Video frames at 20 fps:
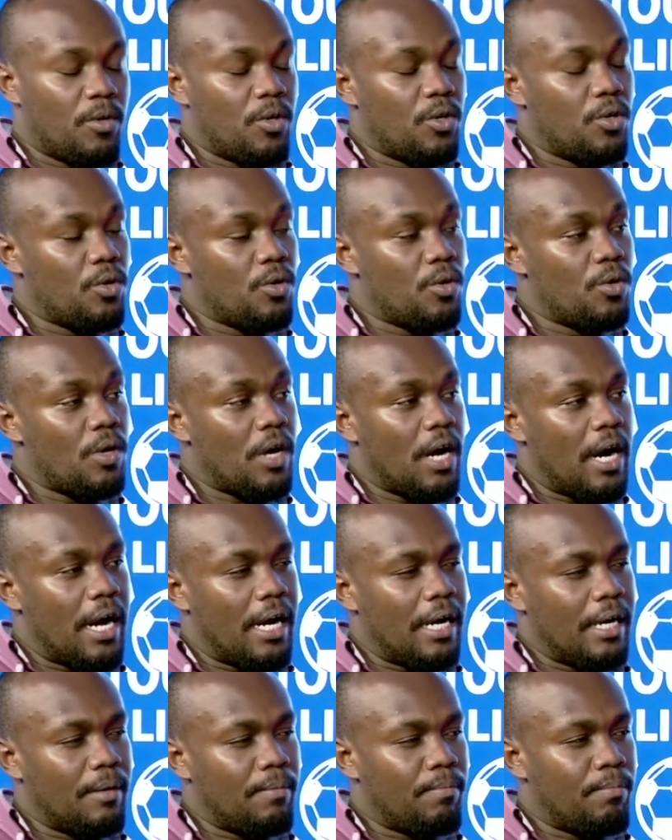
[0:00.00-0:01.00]
you
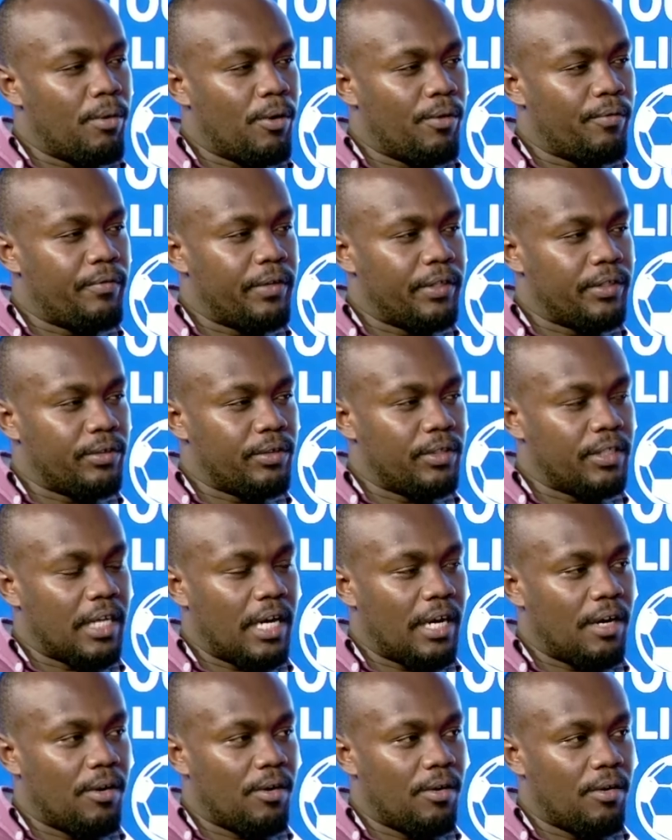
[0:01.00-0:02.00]
and Boniface
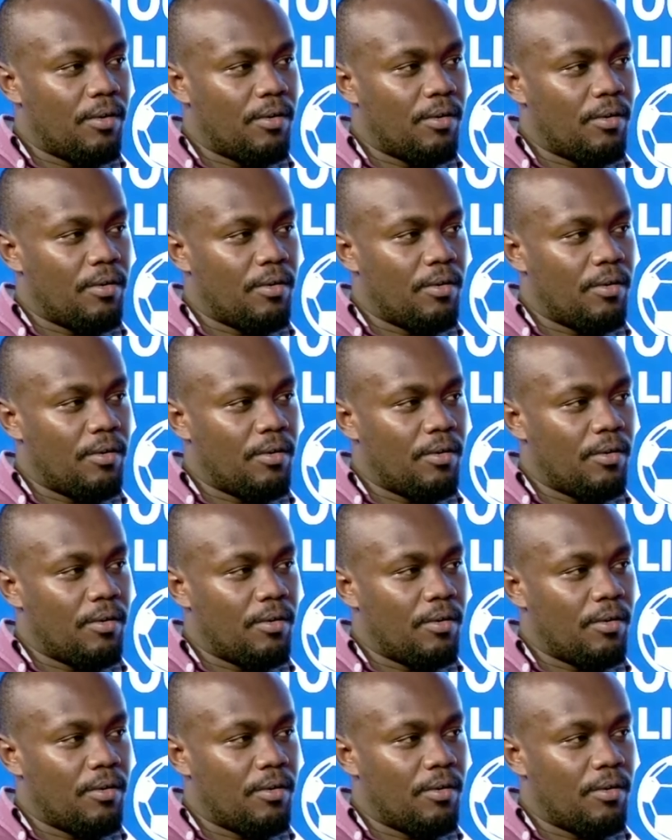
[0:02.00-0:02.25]
Osano